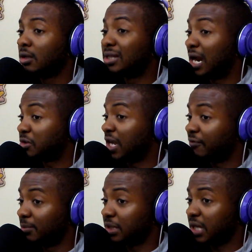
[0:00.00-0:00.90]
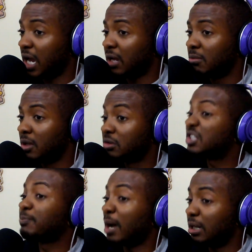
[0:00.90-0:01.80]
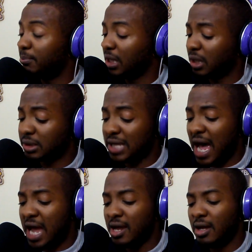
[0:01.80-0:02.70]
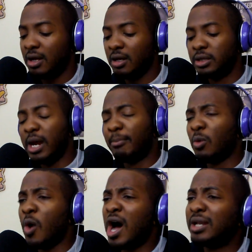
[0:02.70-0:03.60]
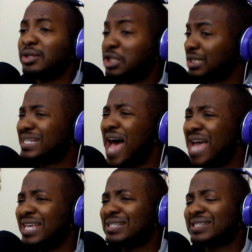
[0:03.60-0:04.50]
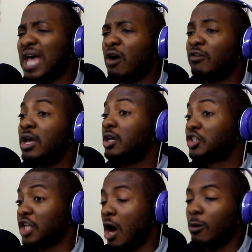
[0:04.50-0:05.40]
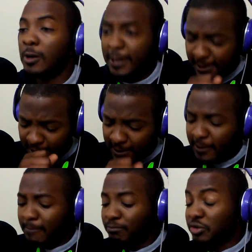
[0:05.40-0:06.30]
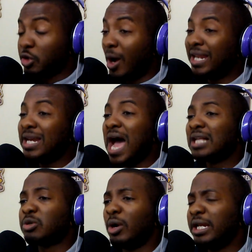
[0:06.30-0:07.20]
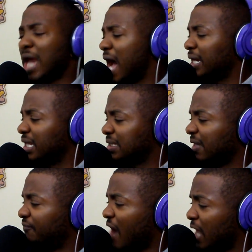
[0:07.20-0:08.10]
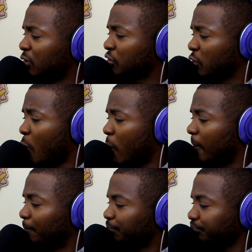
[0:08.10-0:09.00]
that I'll take from this game, despite it being a tie, number one, the tie itself. So, 29-29 is the final score.